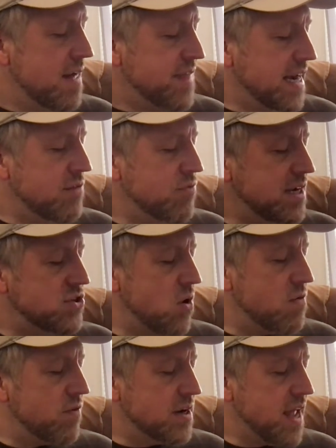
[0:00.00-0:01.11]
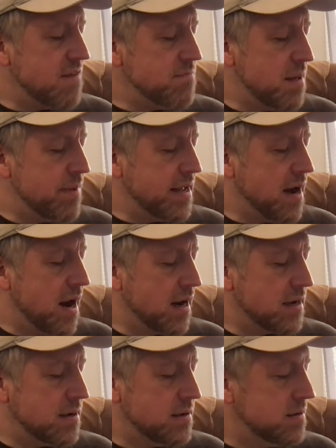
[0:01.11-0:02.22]
Then he reached over and gave me a big hug.
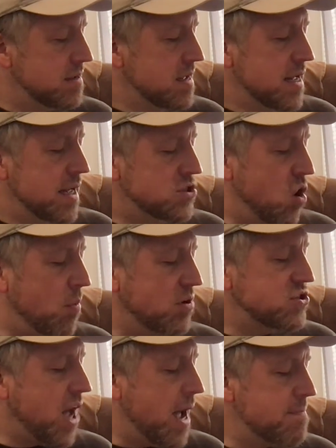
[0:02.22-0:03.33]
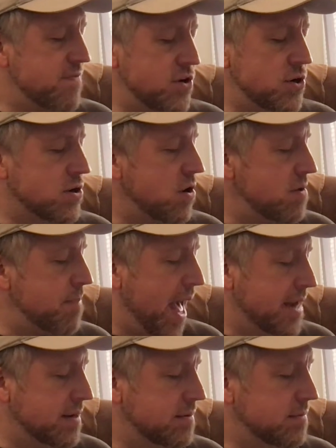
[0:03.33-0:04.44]
It's almost time for you to go to
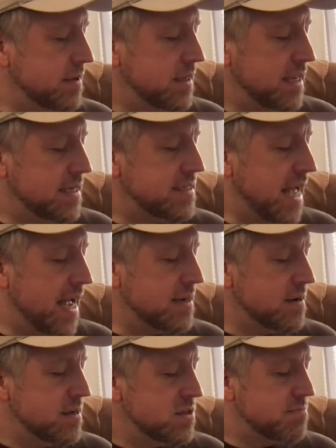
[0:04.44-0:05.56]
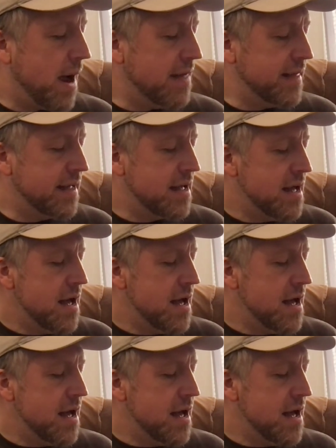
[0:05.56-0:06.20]
bed, he said, smiling.